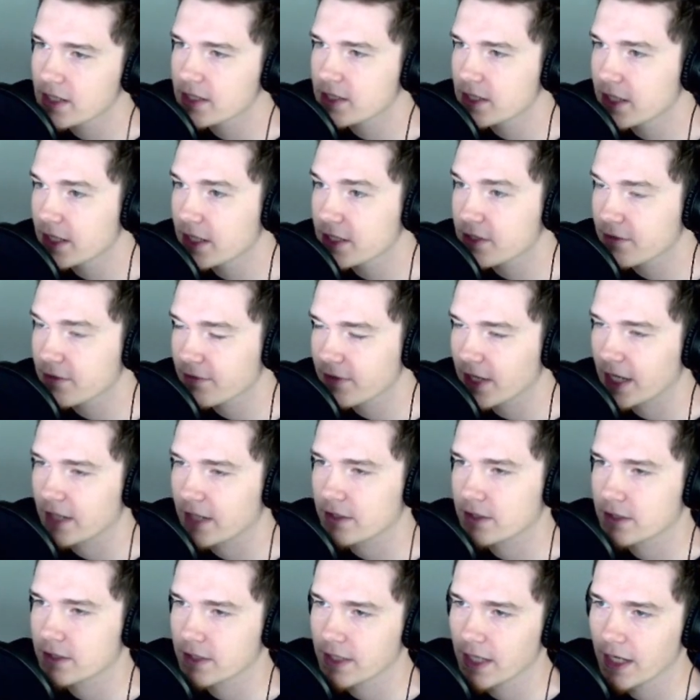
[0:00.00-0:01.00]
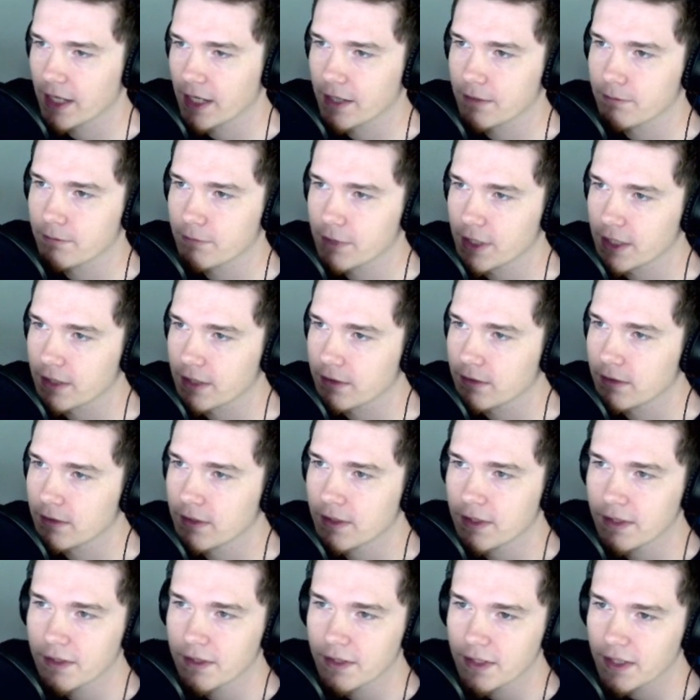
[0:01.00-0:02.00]
nice effect, again, but
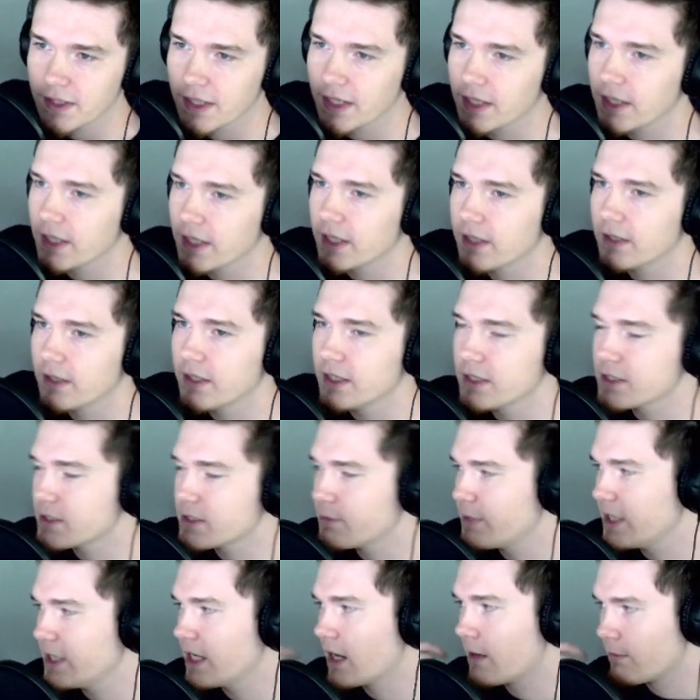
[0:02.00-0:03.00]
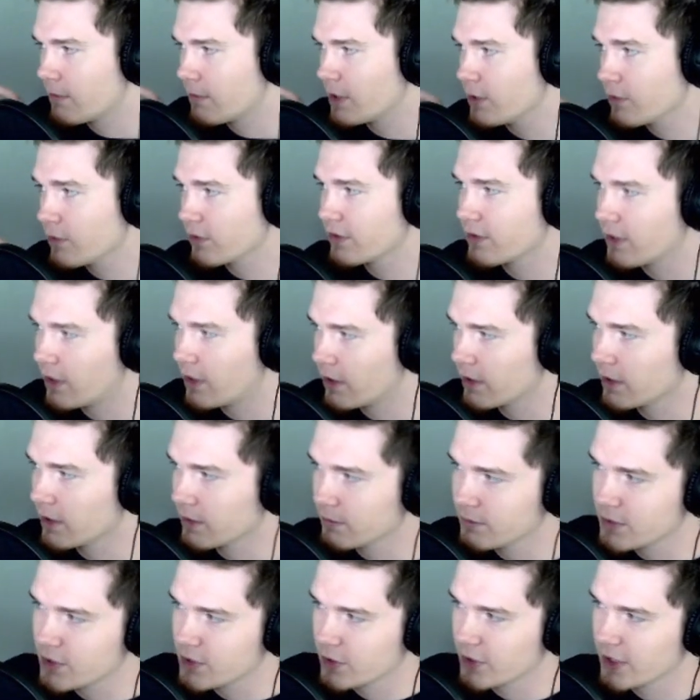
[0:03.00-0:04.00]
it needs to be on both
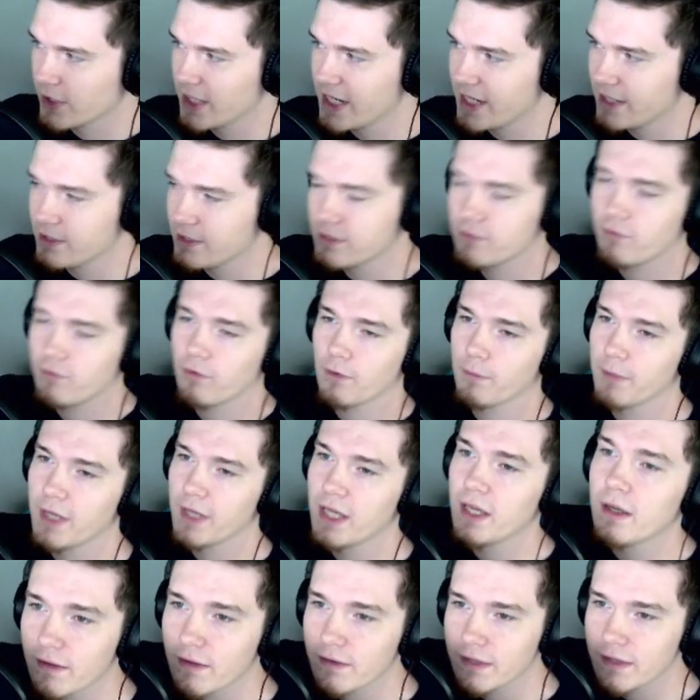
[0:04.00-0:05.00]
arms or legs for me.